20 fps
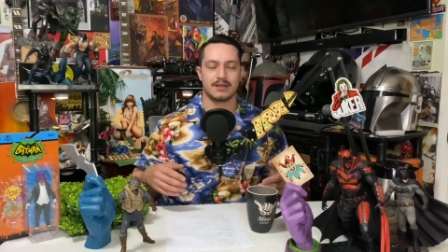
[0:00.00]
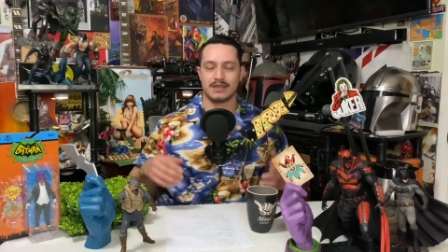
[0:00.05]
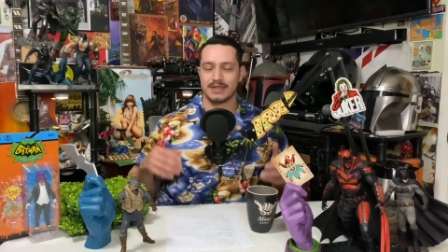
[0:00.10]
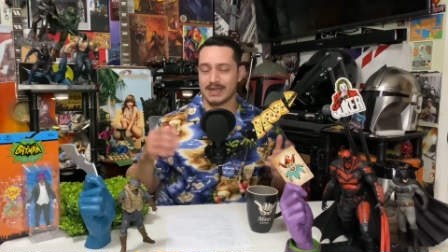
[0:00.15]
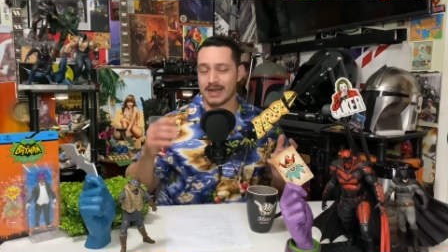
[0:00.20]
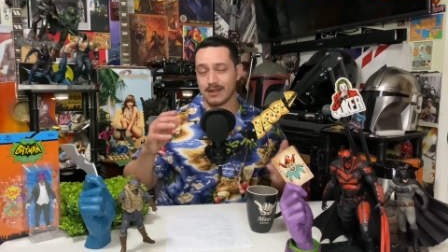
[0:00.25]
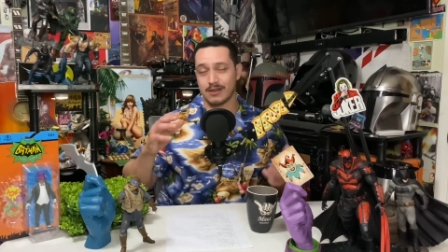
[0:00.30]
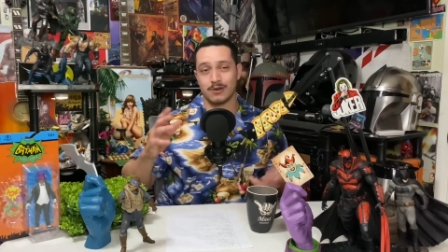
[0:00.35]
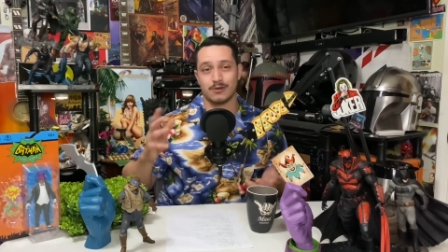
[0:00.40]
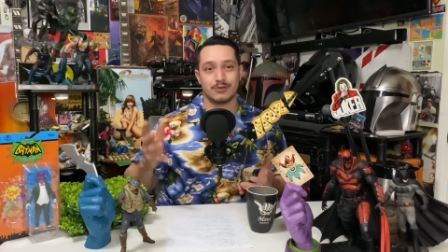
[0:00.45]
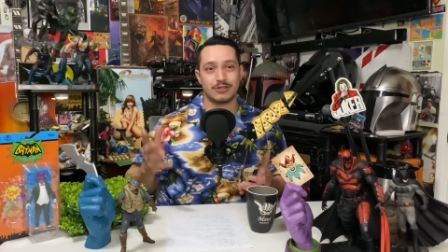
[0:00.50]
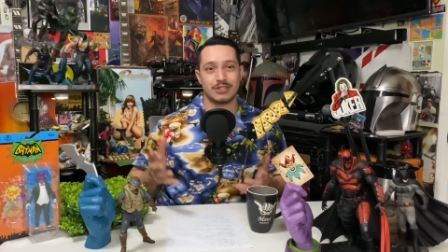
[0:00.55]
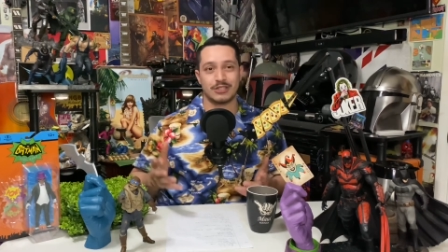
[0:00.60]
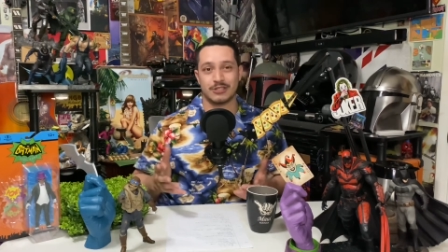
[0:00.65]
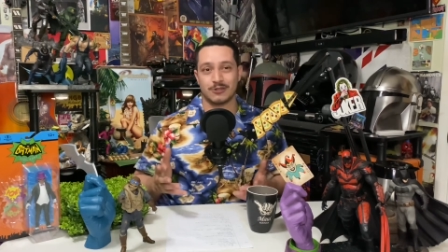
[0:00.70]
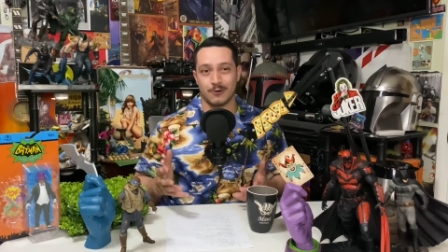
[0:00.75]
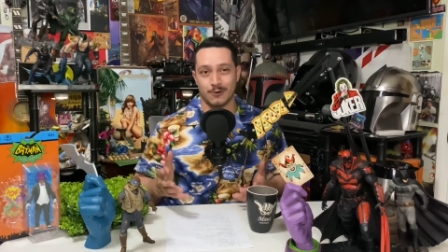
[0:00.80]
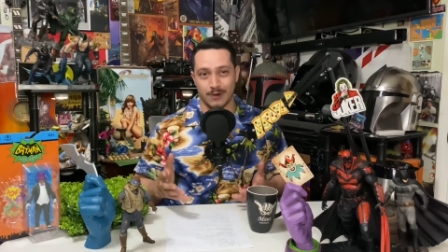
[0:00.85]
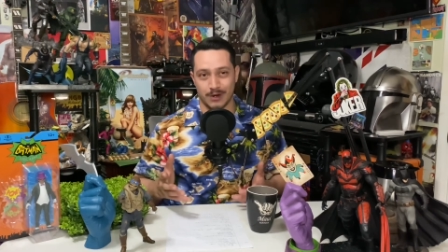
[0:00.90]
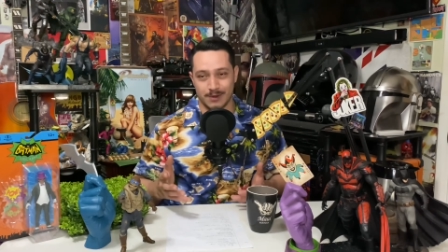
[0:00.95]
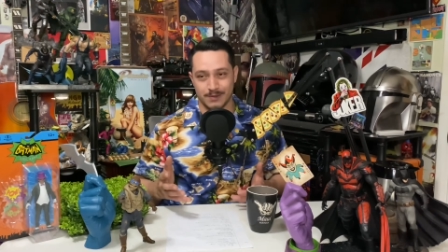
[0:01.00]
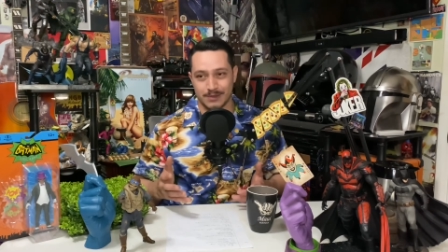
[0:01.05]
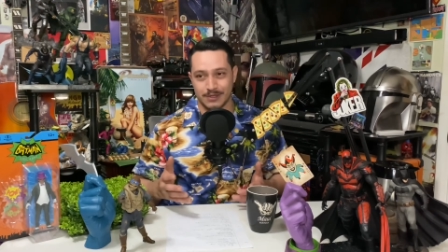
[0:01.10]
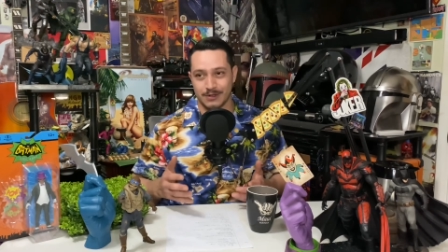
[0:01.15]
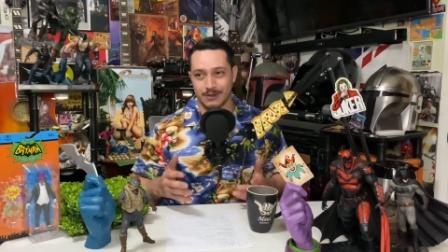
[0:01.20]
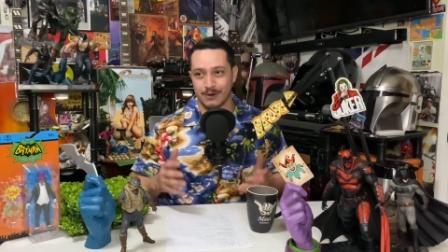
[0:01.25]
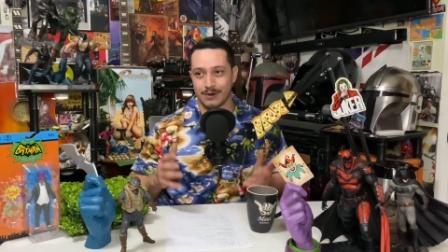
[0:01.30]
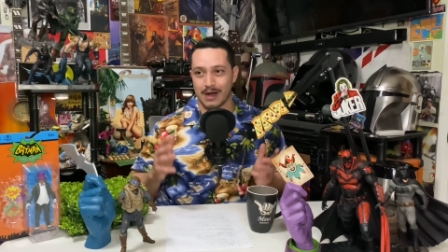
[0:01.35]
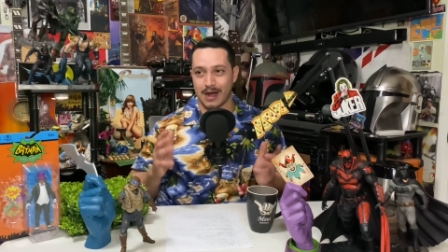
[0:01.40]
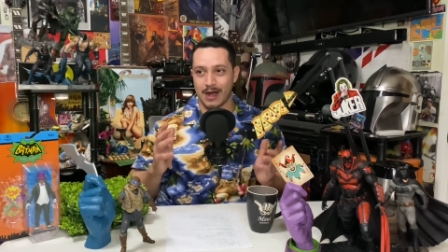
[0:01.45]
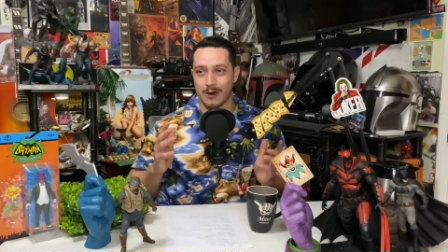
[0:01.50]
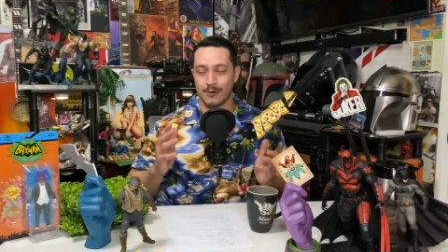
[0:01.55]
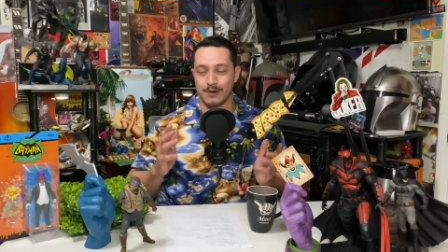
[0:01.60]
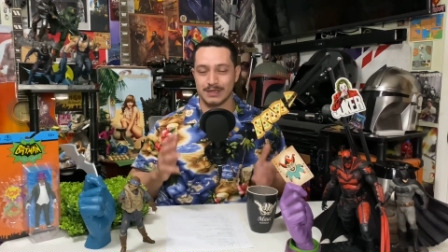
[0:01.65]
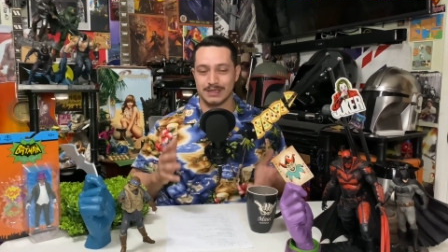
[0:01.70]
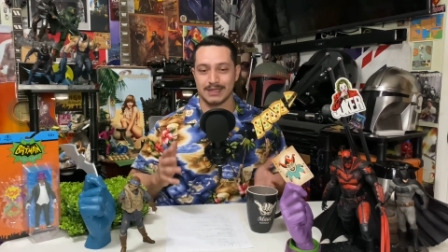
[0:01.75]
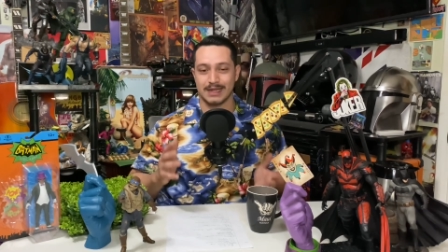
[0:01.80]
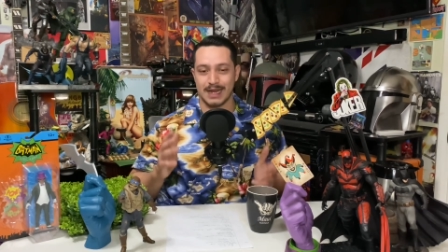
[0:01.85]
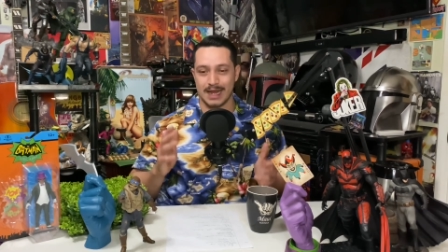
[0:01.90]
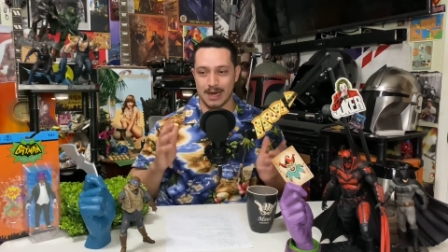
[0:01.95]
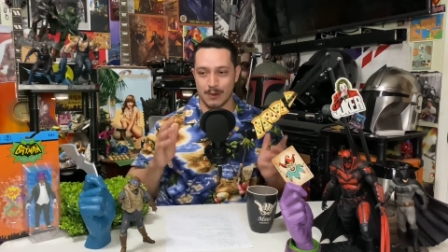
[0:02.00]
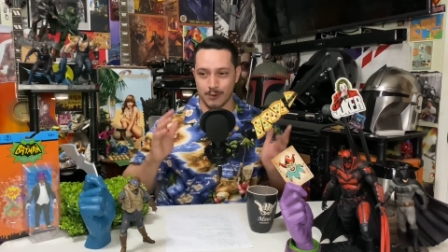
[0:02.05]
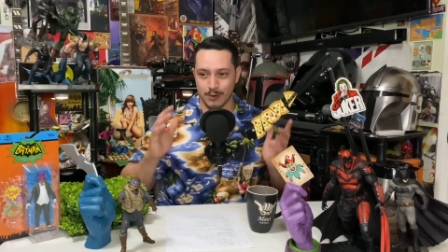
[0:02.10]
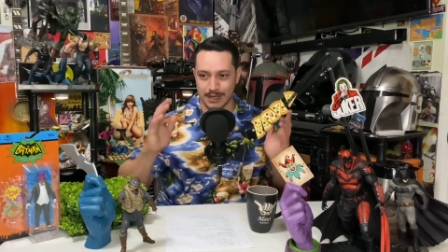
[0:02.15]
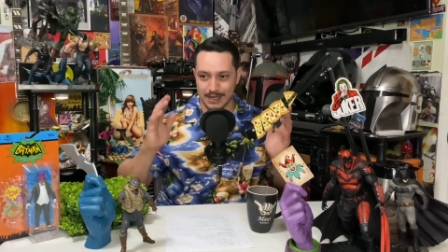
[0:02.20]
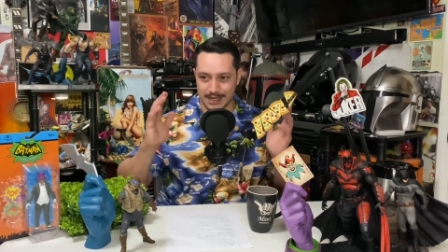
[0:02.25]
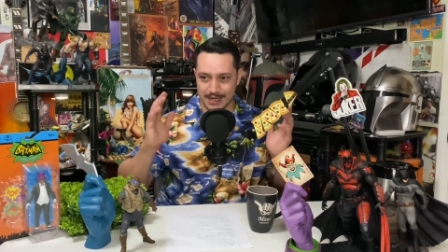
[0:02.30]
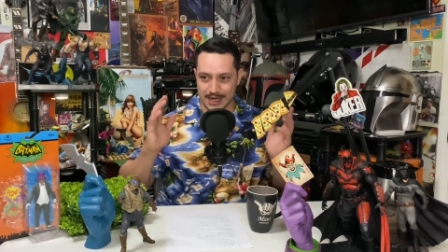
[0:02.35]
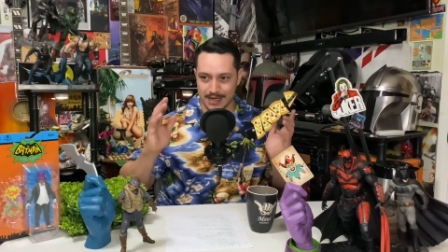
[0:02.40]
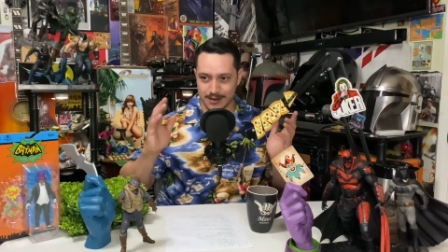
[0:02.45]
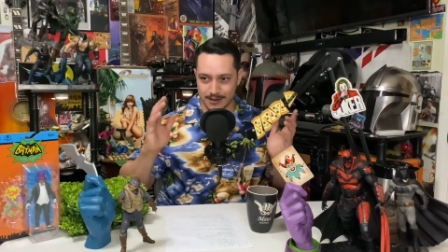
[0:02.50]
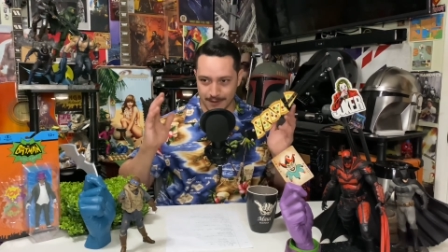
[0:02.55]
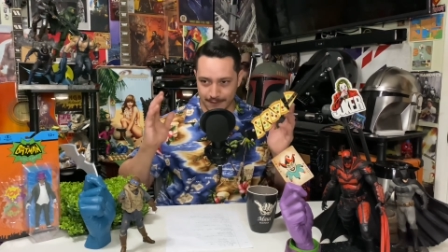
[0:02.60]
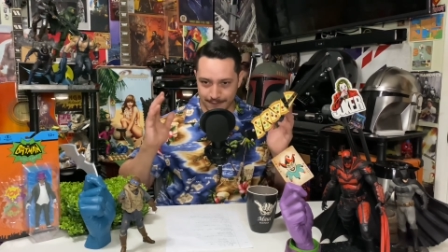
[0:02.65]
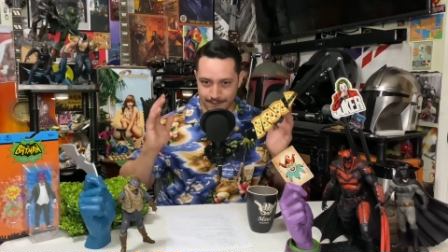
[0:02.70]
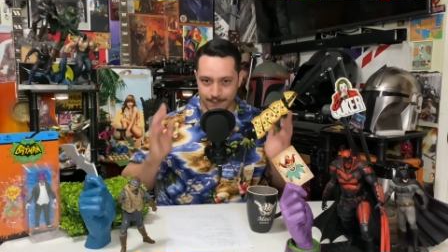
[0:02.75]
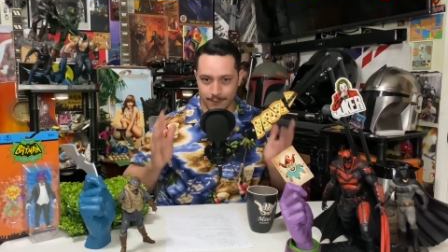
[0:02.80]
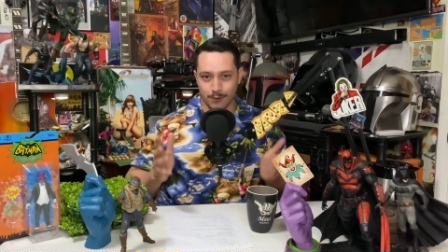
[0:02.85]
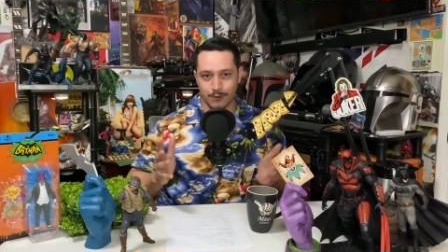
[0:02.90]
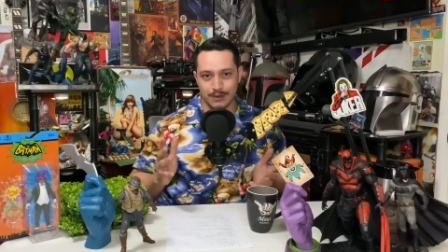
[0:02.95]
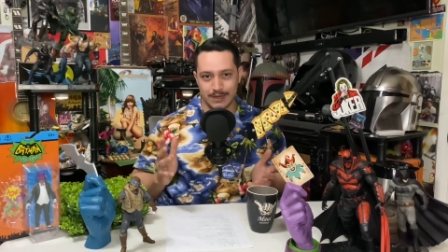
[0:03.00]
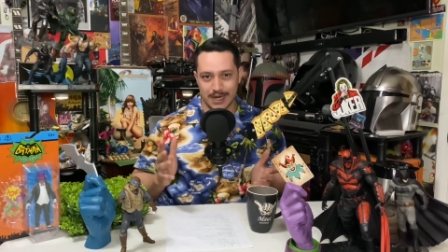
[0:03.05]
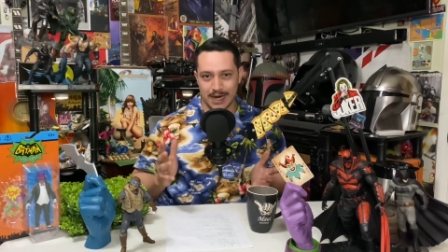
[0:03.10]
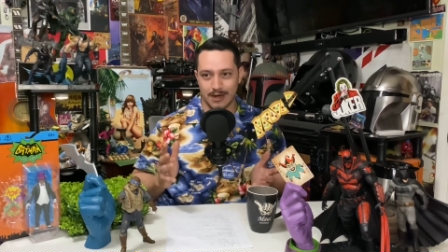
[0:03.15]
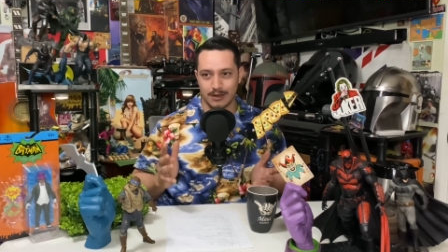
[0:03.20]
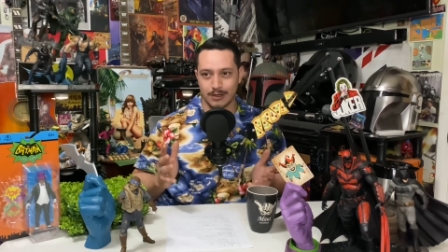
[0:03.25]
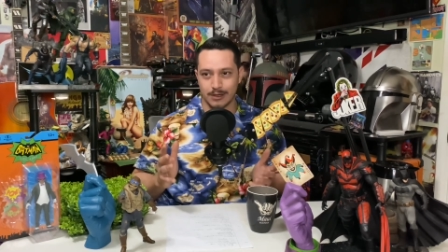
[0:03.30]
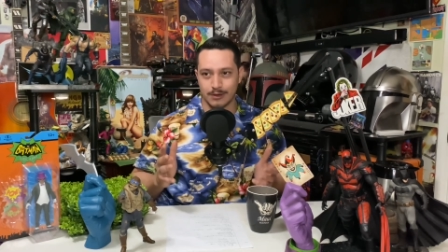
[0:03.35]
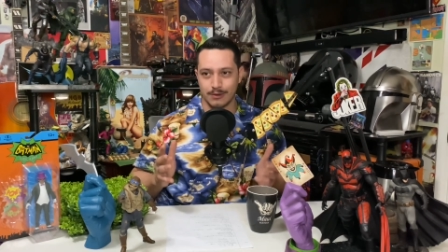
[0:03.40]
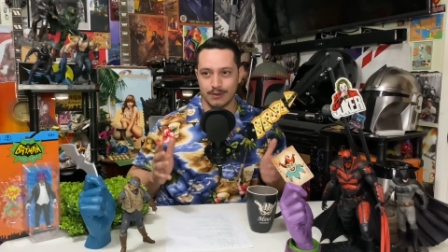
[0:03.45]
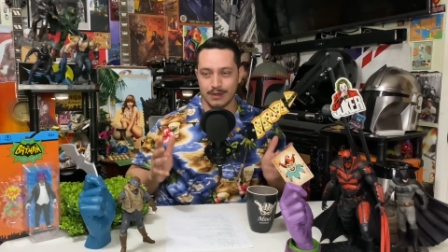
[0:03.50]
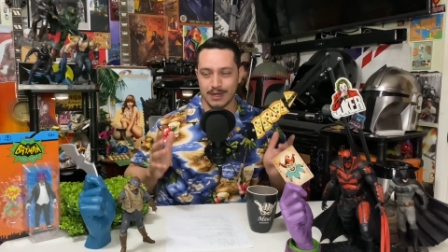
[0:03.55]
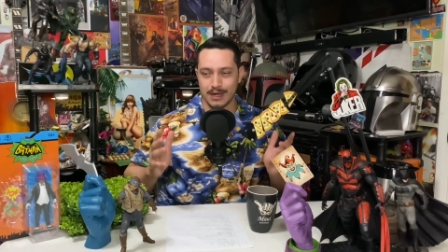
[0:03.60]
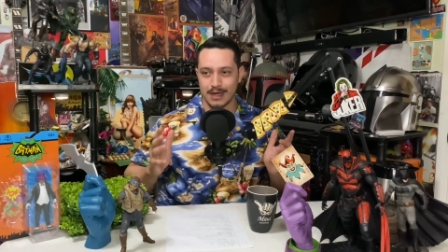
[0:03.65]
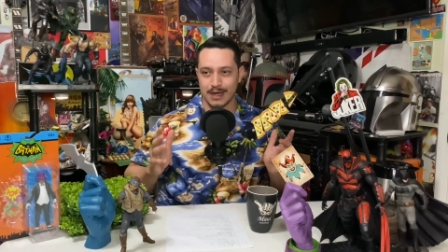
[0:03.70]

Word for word: The download was just corrupt, so I wasn't able to get the full download.